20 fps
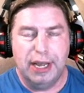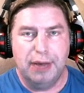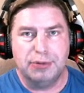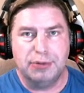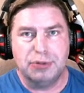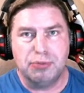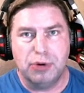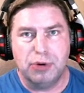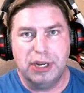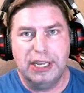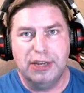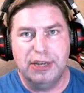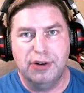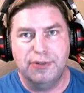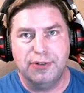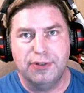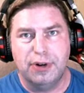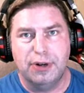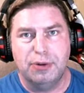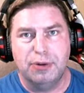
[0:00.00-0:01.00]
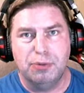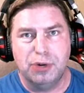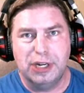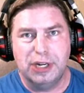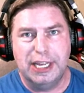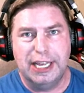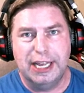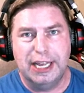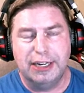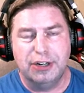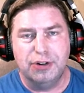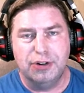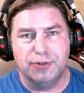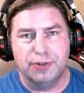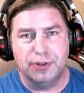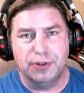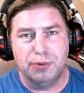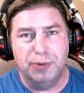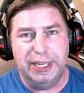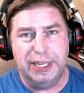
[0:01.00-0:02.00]
I was working over working on it over
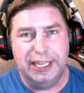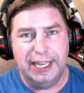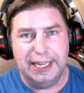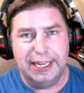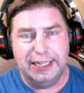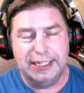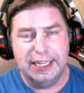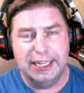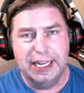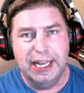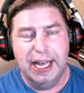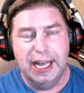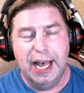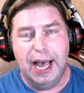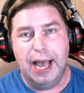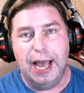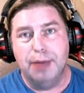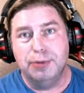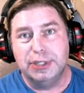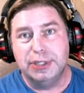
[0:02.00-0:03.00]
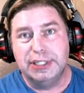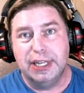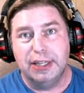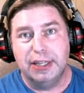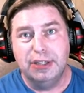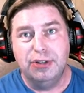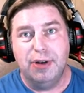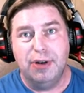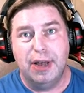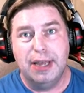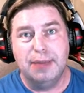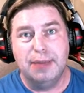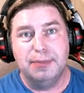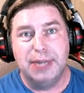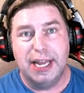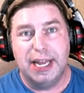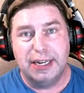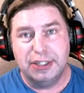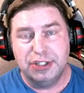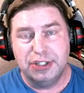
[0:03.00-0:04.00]
the weekend. I would tell you I am
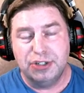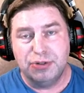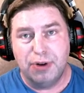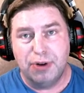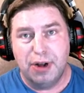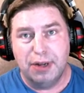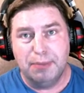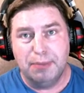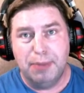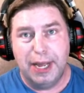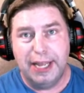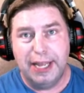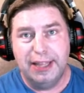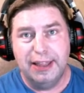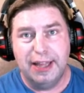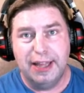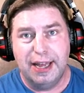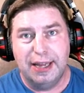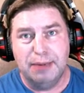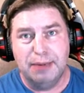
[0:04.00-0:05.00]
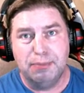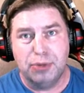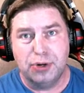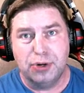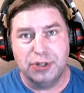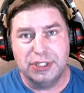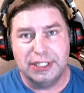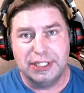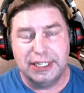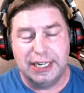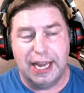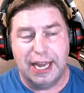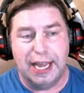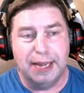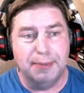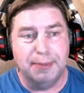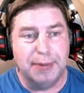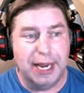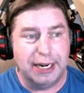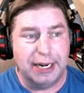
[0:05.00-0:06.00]
not a strong Python person. I
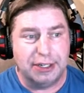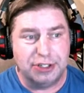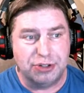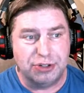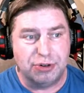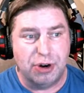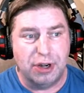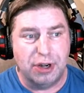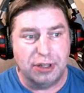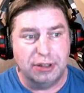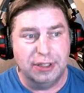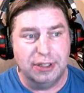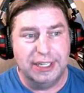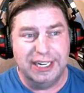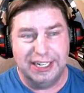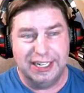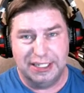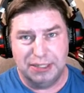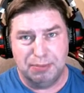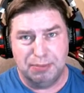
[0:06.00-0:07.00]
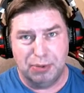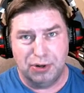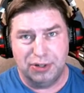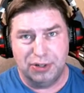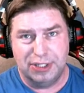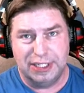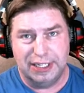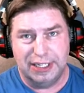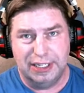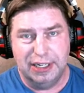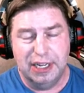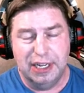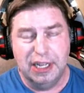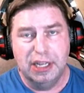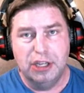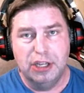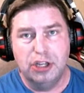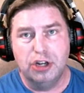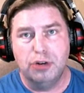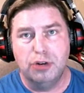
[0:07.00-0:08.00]
am not a strong Linux person.
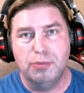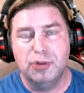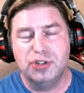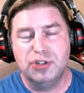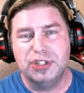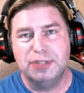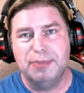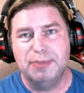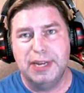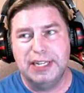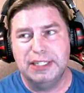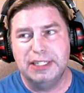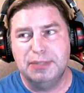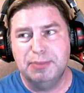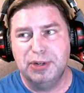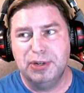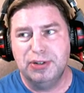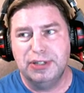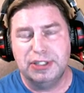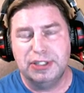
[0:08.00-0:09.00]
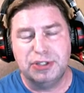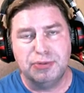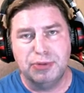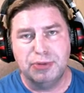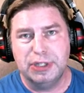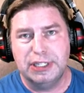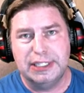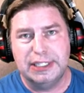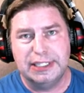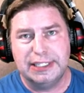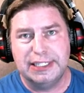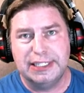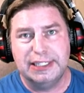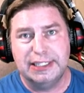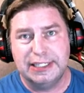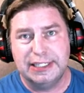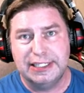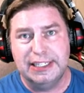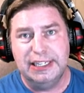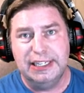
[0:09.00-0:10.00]
You know, most of my experience really is in the
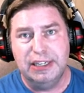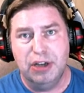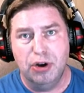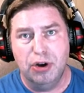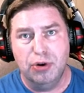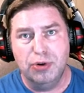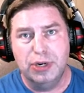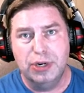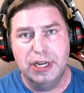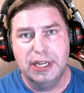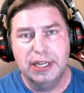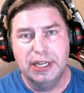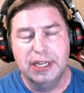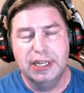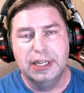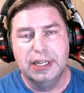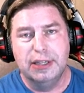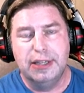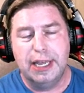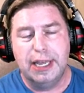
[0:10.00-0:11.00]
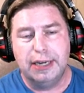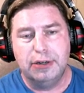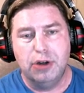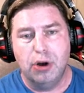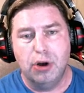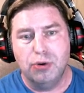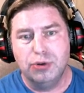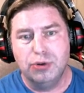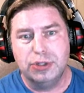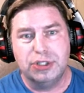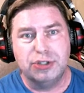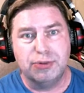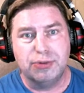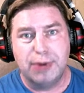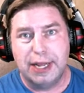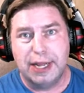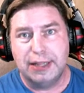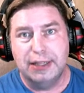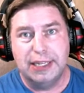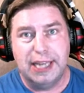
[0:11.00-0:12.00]
C code that goes
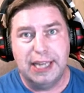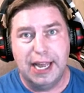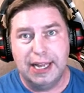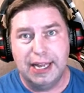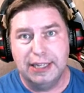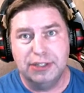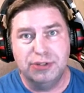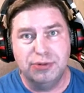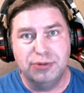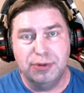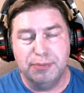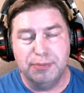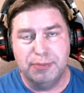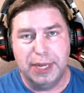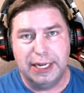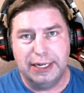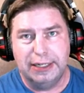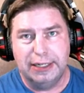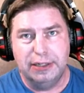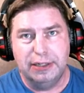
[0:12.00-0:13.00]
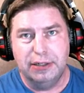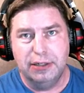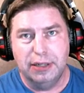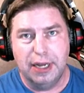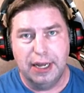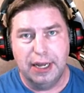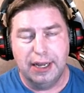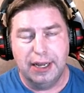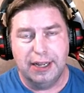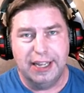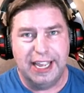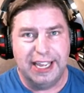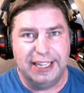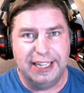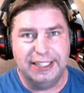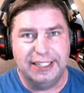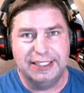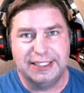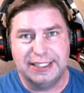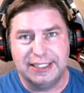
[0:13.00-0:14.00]
directly onto embedded uh,
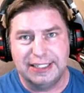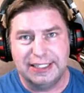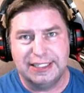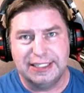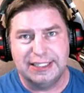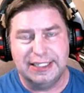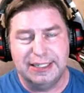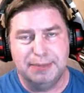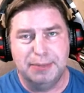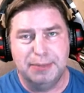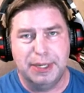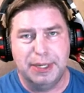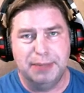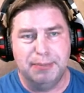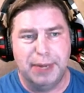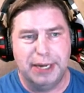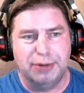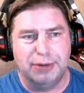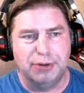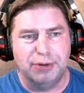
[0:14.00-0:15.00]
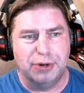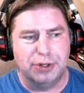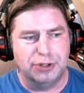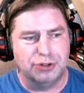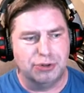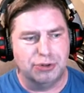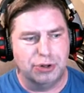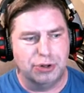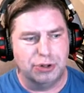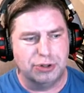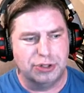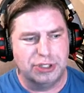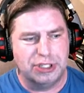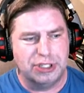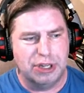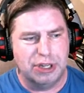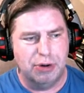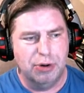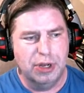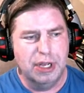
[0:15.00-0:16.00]
8 16-bit microcontrollers.
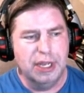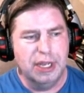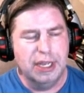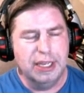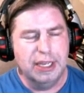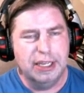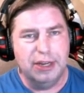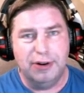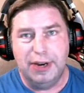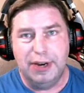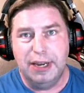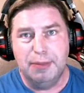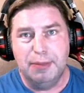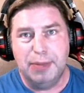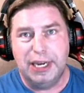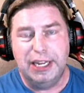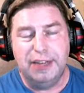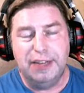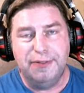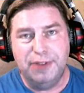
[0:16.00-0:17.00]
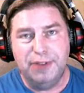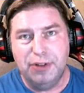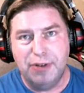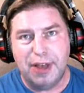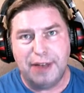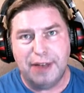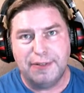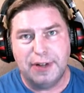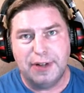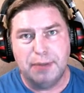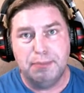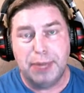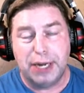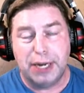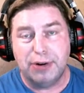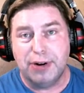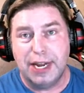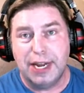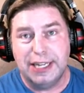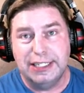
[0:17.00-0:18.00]
So, you know, anybody, if you have a
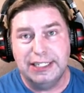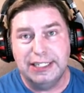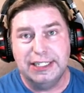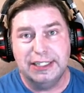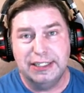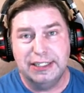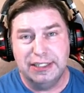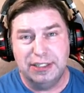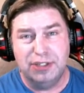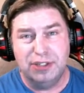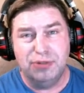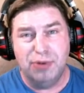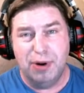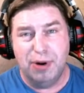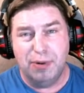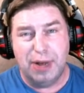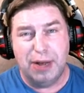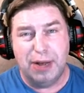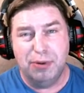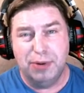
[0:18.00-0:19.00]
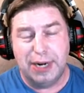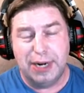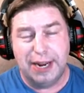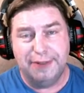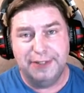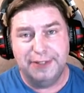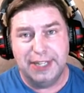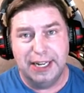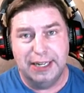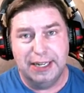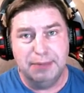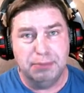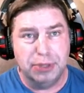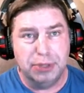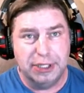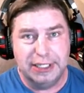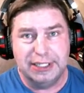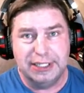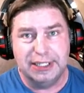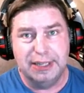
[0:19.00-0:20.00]
better idea to do what I've done,
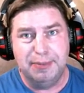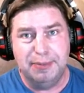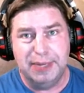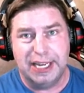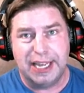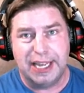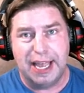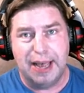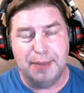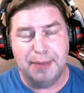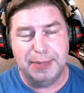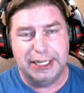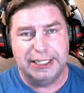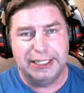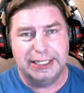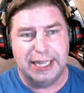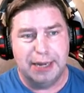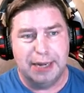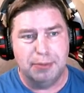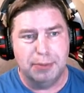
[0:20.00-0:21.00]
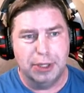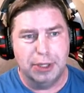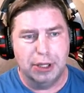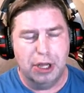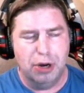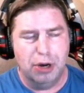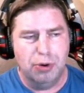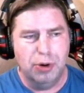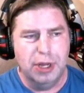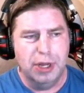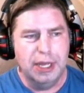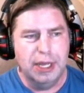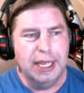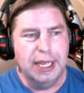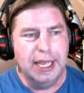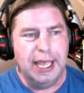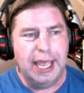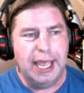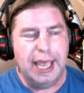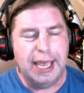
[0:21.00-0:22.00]
please leave me a comment down below.
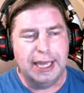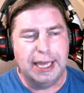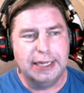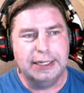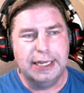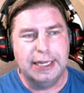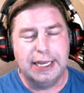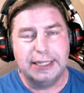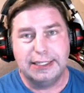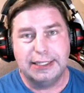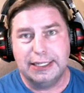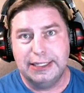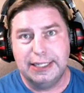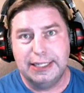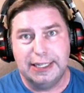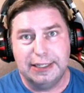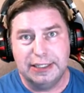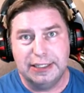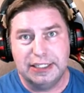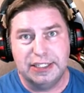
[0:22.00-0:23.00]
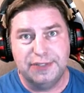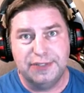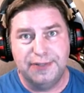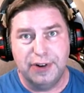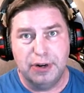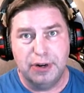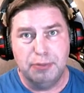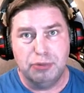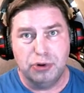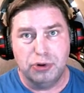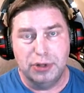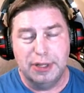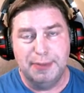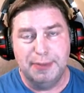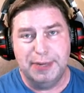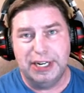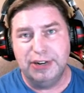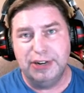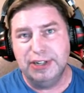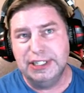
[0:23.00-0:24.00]
And as I say, this is very
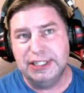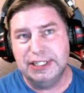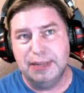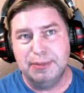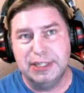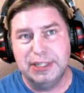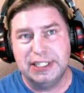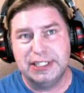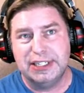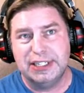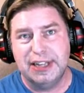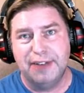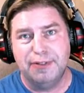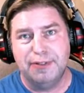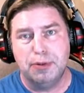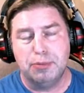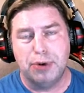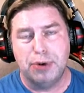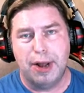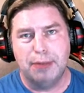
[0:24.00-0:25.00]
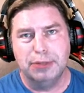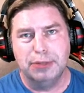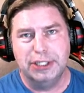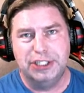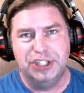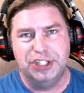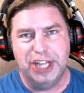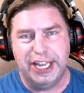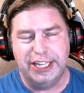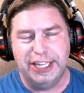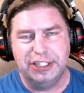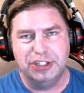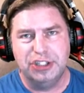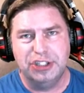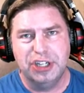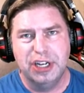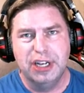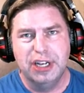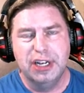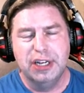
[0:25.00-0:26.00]
preliminary. Some of this stuff will probably change.
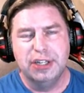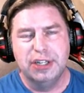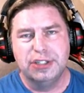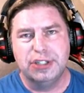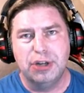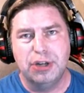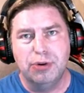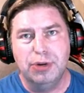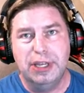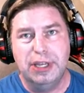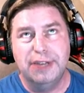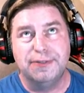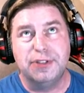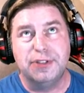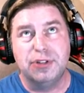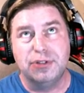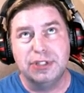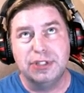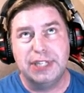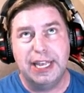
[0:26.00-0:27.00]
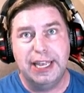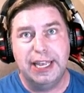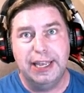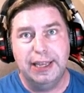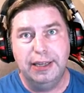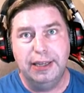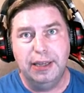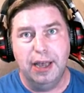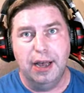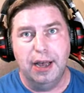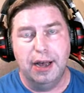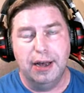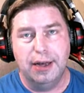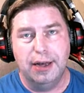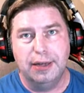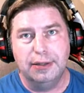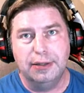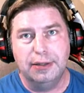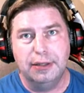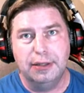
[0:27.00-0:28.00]
So if there's a uh,
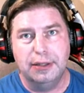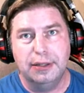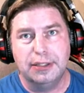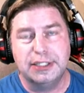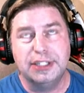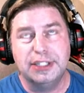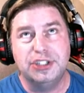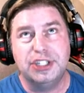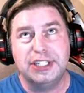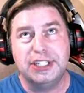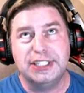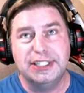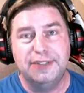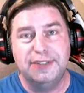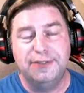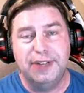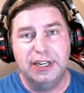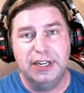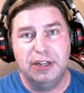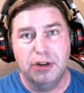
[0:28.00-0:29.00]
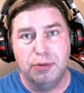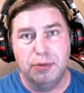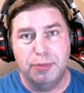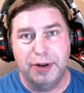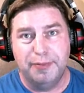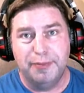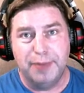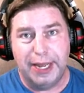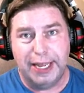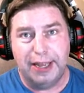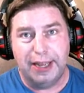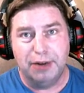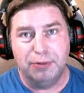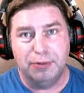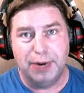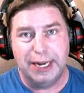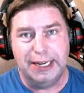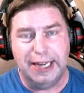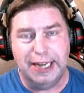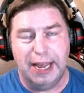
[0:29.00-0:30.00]
suggested video above my head
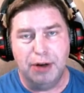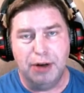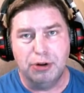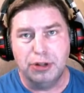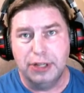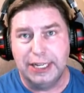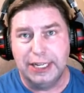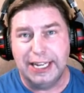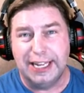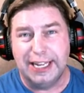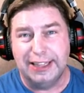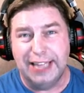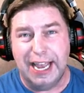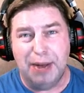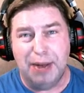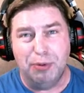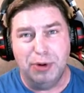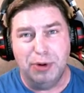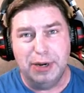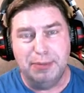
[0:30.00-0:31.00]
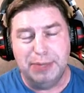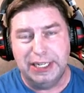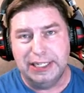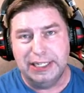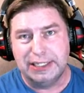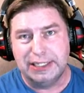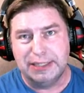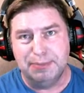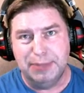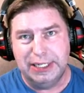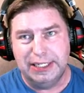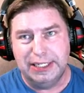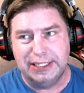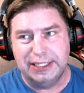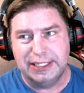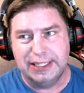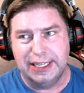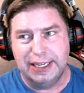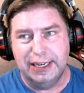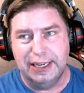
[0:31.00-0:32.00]
right now, click on that one because it
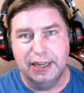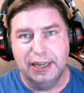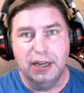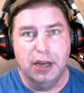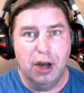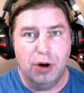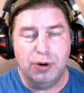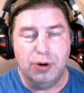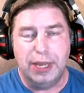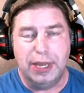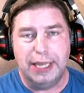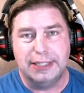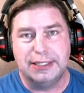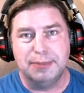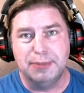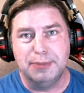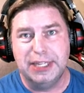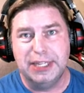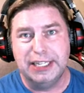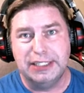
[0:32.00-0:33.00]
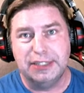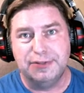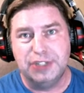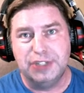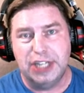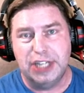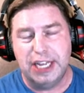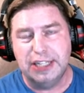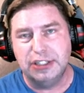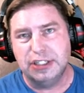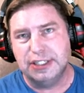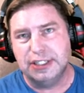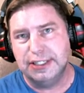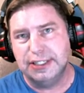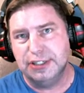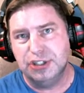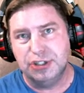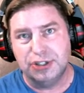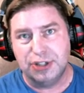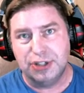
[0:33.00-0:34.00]
means that, okay, some things have changed
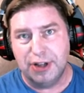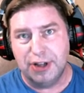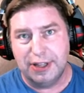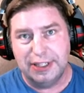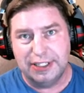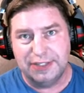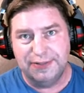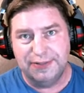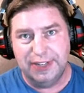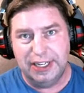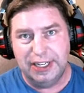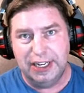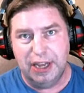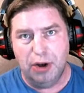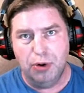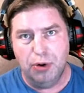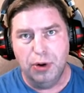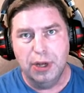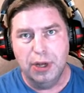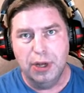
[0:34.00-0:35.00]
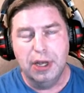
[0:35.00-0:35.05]
since you saw this video.